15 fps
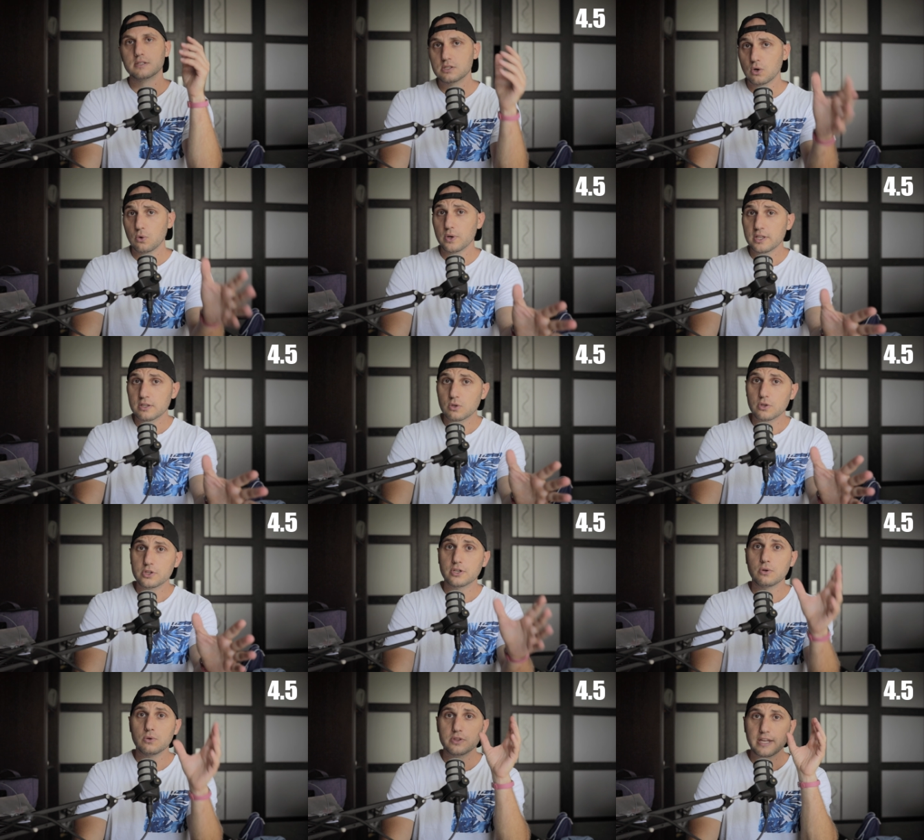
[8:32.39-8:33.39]
So in
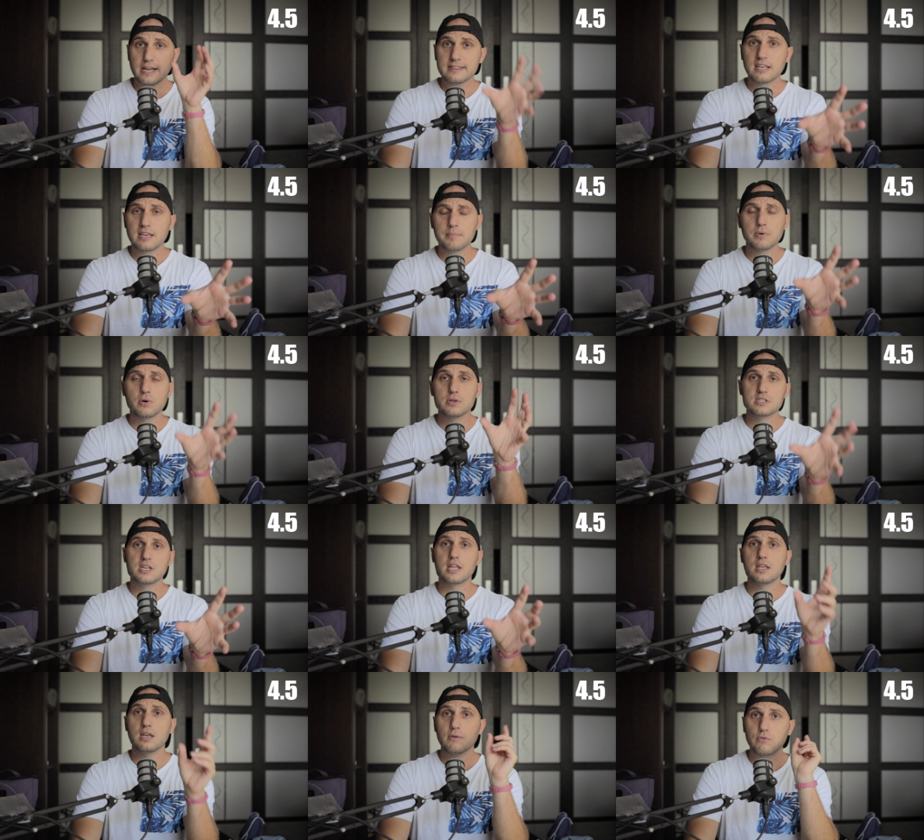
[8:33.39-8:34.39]
total, that gimbal is
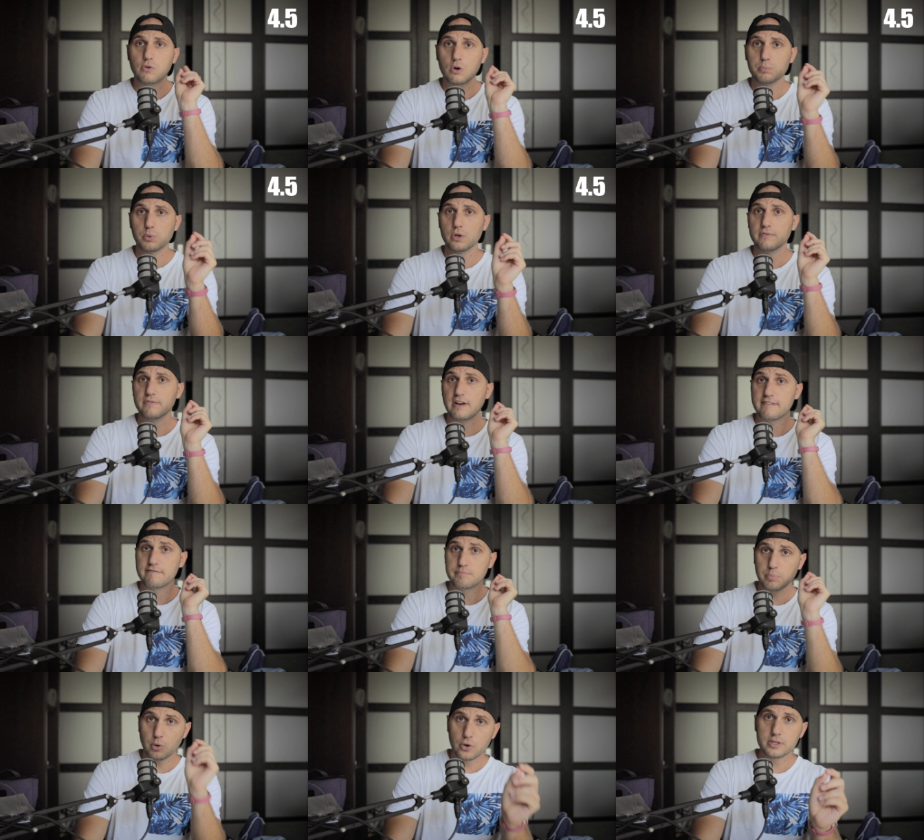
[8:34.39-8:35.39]
getting
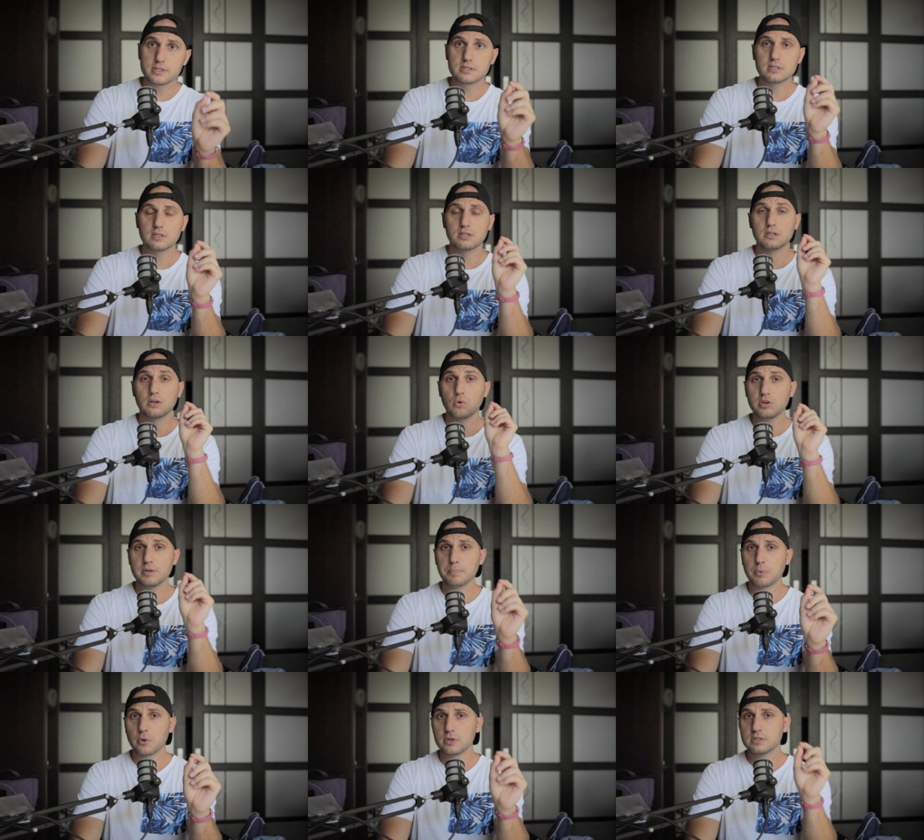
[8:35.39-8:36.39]
4.5 points. The
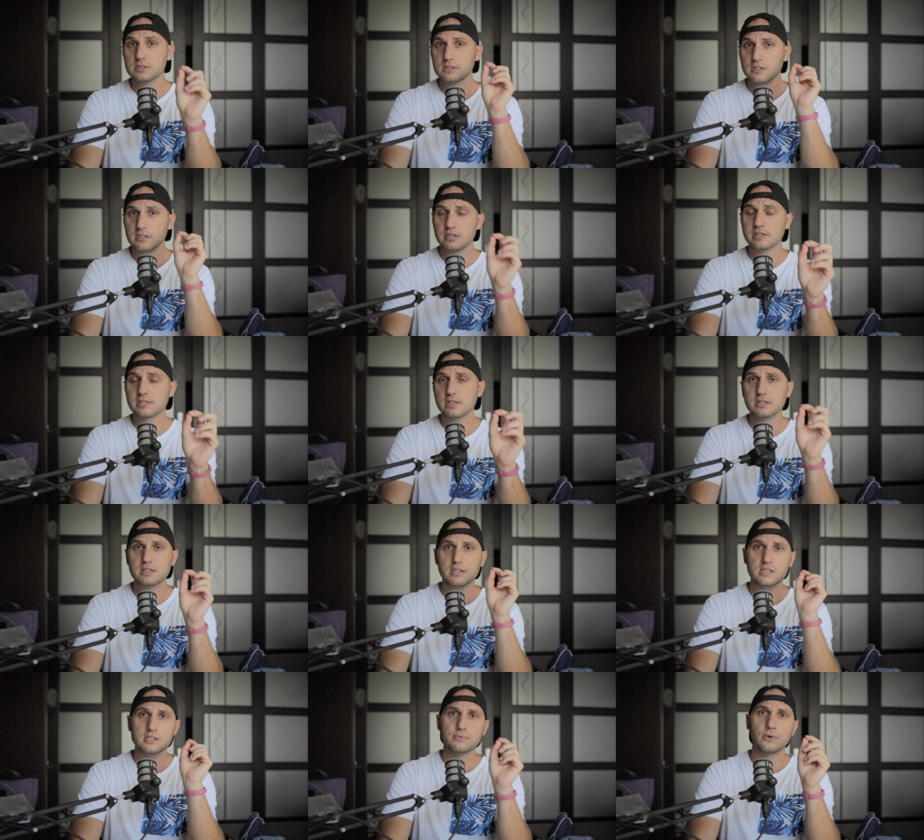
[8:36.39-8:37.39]
only points deducted
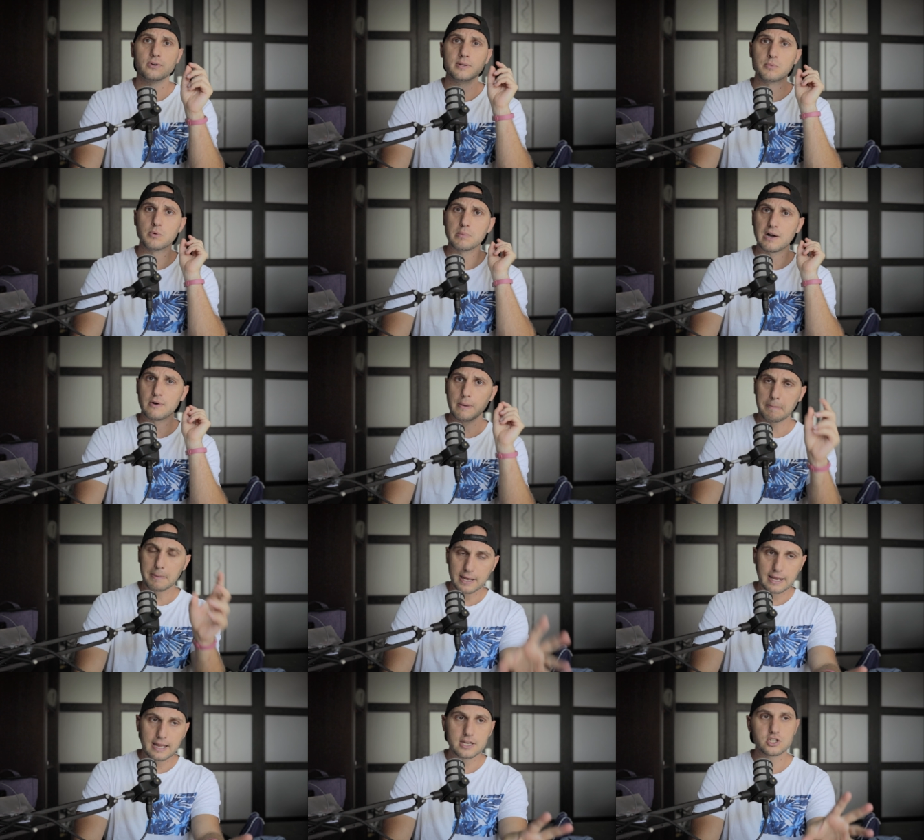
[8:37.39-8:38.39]
is for the mobile
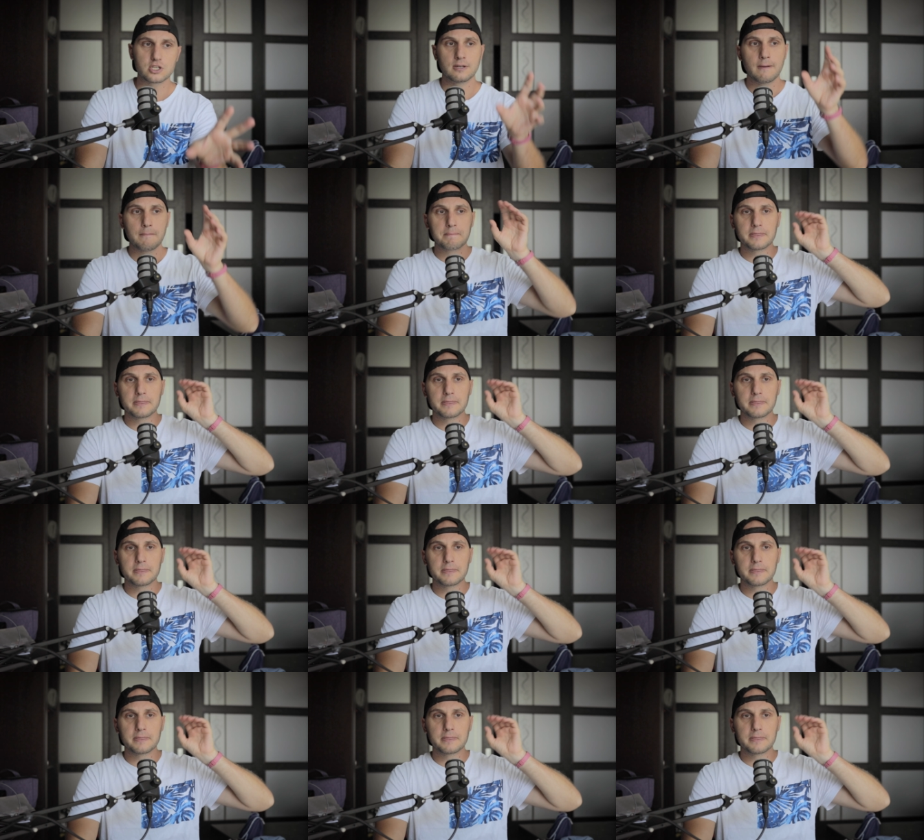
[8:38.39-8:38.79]
application.